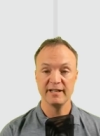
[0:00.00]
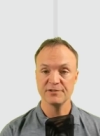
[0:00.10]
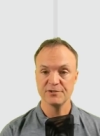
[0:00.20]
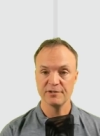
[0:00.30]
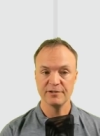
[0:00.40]
and I'm going to
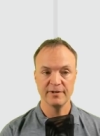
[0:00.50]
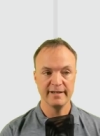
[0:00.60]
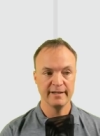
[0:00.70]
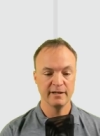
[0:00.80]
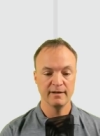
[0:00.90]
insert it
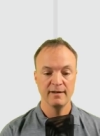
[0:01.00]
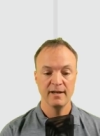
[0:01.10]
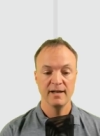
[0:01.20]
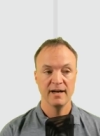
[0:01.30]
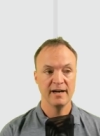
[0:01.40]
right here.
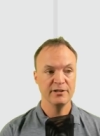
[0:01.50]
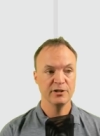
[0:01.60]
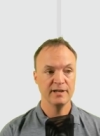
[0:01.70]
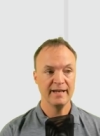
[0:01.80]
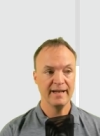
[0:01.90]

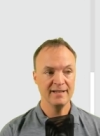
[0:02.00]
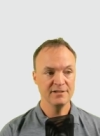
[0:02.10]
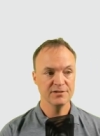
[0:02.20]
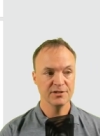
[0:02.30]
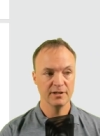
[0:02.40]
Under
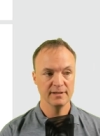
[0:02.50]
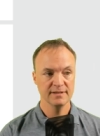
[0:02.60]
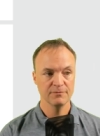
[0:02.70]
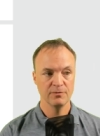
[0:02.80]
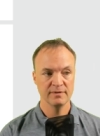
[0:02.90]

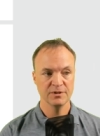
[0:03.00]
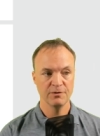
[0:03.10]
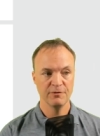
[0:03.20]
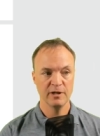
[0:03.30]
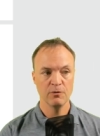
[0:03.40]
Insert,
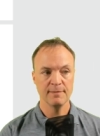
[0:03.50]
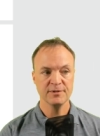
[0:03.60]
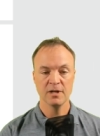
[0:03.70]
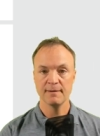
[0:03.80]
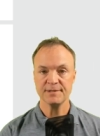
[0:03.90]
so if we go
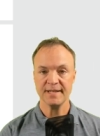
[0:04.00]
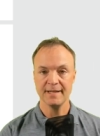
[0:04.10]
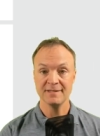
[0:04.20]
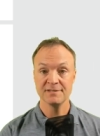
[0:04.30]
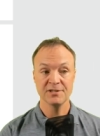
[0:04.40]
up top
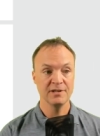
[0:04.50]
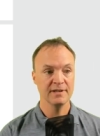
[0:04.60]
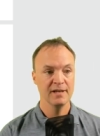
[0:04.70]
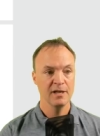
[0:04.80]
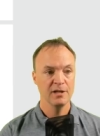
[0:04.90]
to
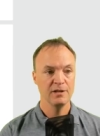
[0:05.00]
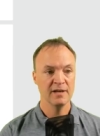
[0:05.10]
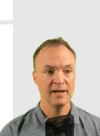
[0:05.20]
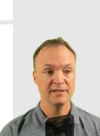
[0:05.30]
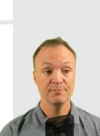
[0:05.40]
Insert,
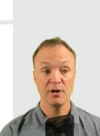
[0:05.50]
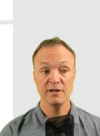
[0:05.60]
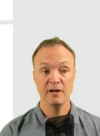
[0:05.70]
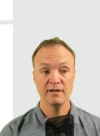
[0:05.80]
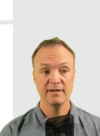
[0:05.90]

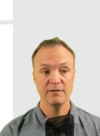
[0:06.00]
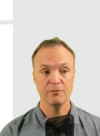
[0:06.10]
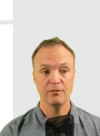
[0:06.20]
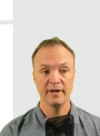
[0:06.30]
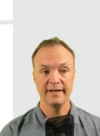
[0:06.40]
SmartArt
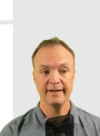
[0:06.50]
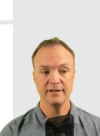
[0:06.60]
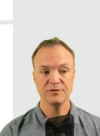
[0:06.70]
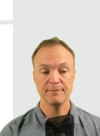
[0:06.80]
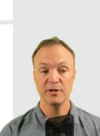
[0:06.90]
right
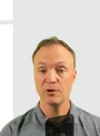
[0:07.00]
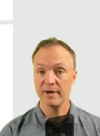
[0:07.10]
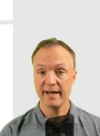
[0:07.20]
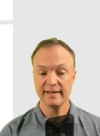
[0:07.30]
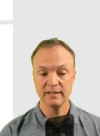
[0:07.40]
here. So I'm going to
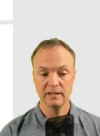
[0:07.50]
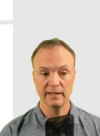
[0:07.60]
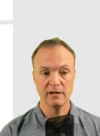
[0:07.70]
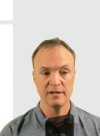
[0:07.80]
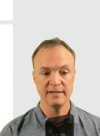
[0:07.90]
go ahead and
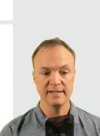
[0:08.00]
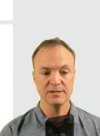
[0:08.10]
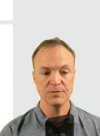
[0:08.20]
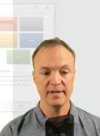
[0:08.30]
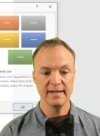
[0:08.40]
click on
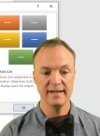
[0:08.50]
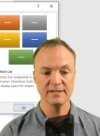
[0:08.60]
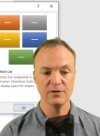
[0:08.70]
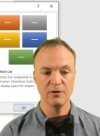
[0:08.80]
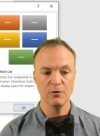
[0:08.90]
this one, and
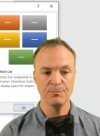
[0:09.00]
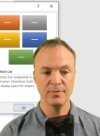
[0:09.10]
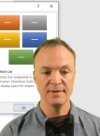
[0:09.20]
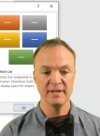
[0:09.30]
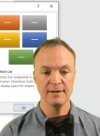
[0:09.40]
it's going to
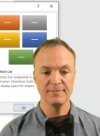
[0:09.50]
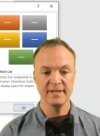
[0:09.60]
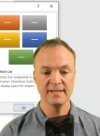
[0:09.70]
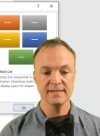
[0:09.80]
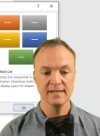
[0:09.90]
open
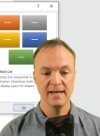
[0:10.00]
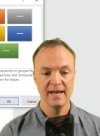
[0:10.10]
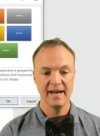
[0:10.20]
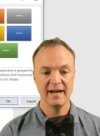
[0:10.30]
up this,